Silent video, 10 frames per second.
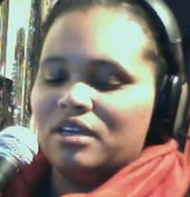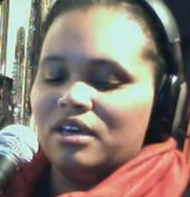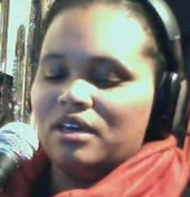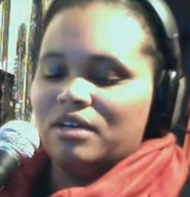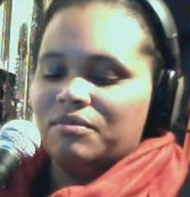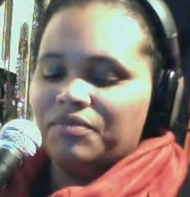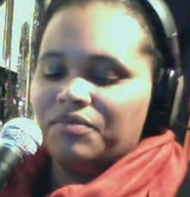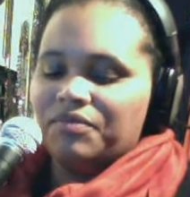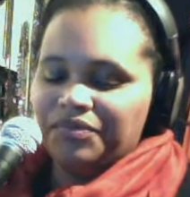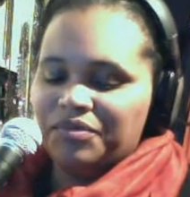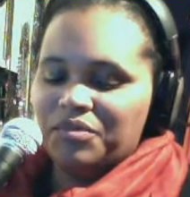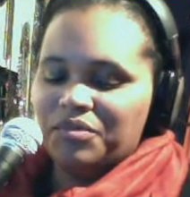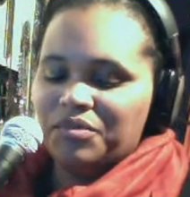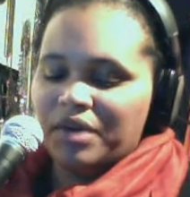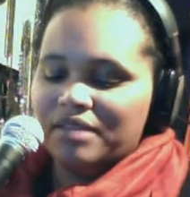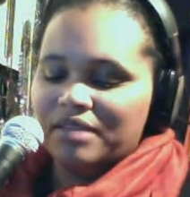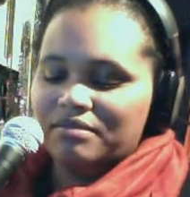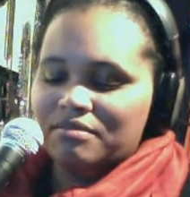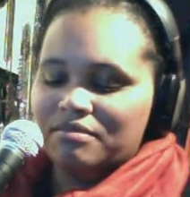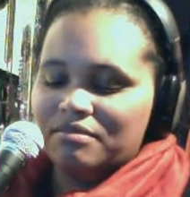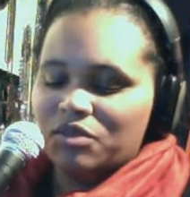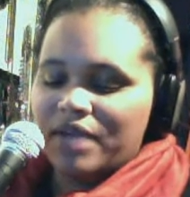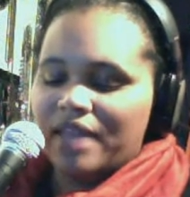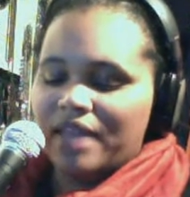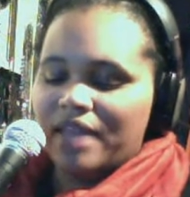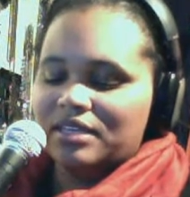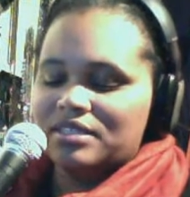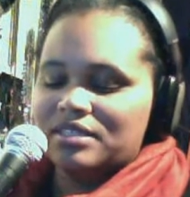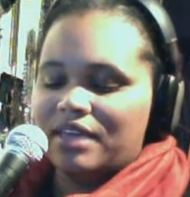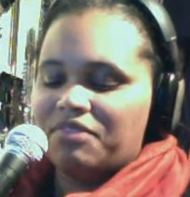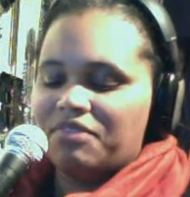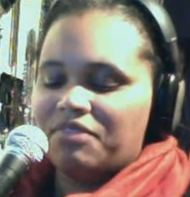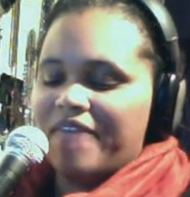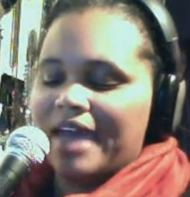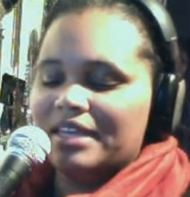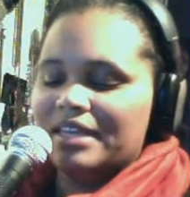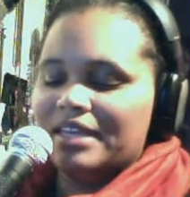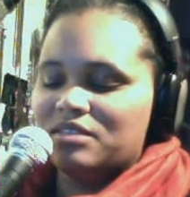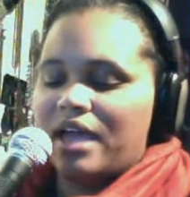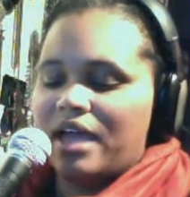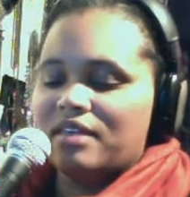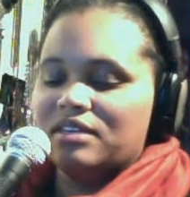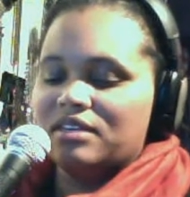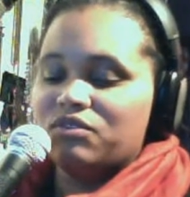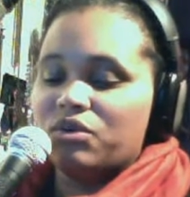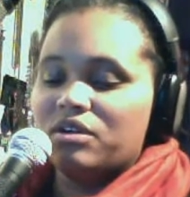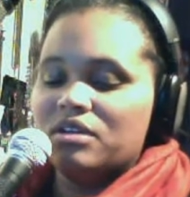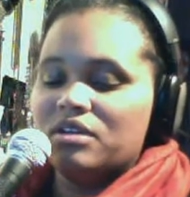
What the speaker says: But the reality is that is a reality for